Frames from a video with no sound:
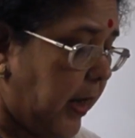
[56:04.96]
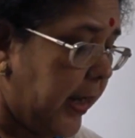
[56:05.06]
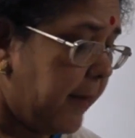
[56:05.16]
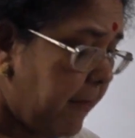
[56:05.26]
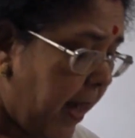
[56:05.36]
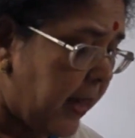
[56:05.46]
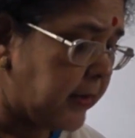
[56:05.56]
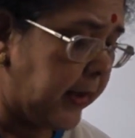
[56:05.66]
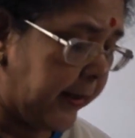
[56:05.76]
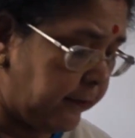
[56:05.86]
A
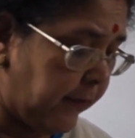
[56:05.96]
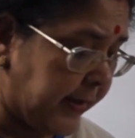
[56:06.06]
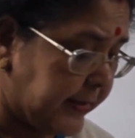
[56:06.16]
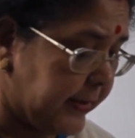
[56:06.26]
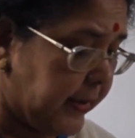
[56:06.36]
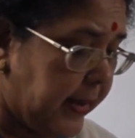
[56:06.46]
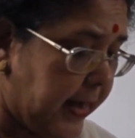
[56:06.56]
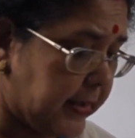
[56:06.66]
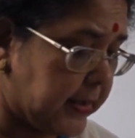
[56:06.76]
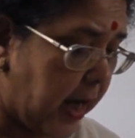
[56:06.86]
man invests
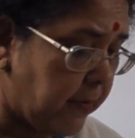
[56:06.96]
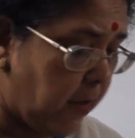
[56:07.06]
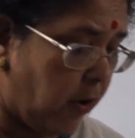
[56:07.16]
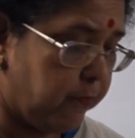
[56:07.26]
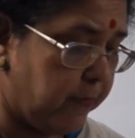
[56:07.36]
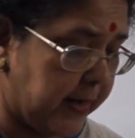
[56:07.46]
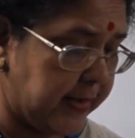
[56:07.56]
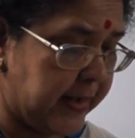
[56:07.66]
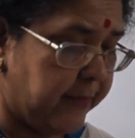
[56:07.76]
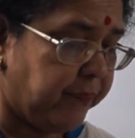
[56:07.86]
a sum of
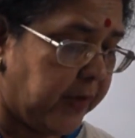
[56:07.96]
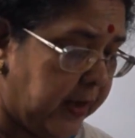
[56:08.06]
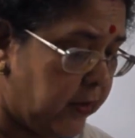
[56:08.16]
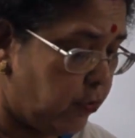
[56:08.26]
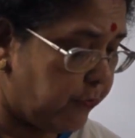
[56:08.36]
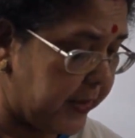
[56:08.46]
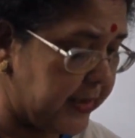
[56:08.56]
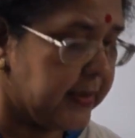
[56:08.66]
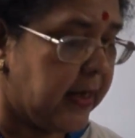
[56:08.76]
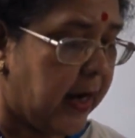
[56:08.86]
money in
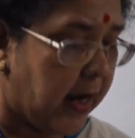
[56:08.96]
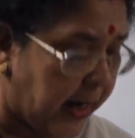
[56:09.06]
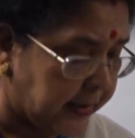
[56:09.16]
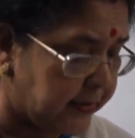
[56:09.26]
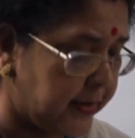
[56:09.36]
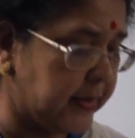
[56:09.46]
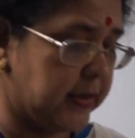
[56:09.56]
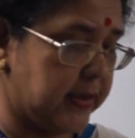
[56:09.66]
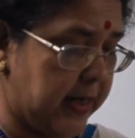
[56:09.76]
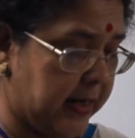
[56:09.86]
rupees 100
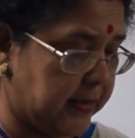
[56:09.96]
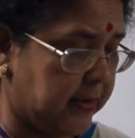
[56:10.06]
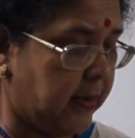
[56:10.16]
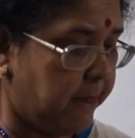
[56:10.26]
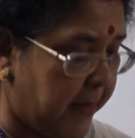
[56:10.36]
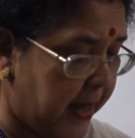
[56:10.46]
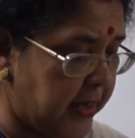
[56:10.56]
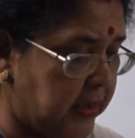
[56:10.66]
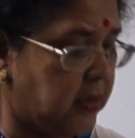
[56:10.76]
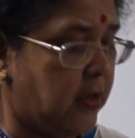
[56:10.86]
shares
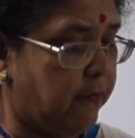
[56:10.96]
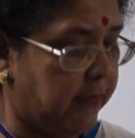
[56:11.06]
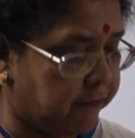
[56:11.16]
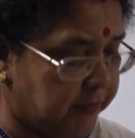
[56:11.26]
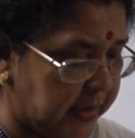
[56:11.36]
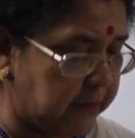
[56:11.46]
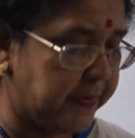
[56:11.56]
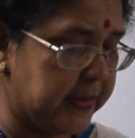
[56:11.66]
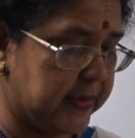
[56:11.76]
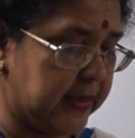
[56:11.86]
paying
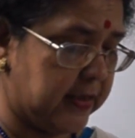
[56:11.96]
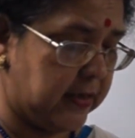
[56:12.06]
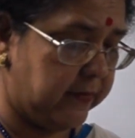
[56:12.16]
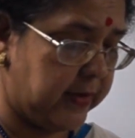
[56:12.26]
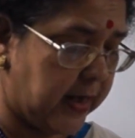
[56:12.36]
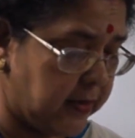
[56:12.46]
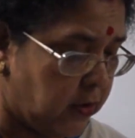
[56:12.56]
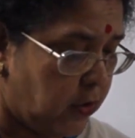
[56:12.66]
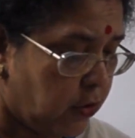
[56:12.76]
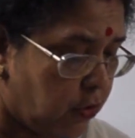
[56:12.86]
15% dividend
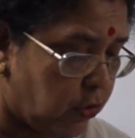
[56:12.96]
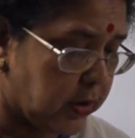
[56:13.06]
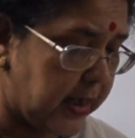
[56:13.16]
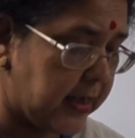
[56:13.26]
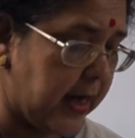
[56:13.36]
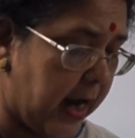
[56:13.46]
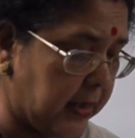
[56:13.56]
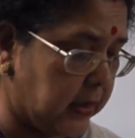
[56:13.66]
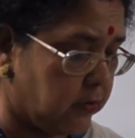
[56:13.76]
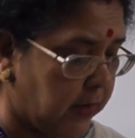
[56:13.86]
quoted
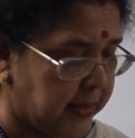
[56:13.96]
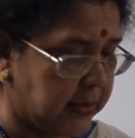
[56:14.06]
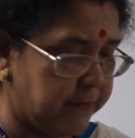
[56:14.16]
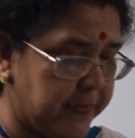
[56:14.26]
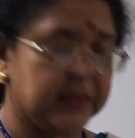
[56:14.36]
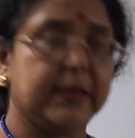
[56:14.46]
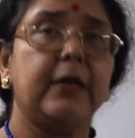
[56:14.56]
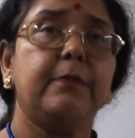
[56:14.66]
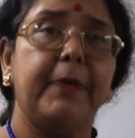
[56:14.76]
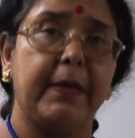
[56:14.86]
at
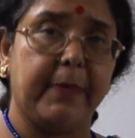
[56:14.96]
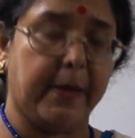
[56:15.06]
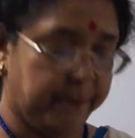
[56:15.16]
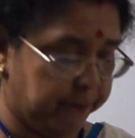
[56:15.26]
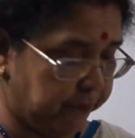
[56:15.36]
20% premium.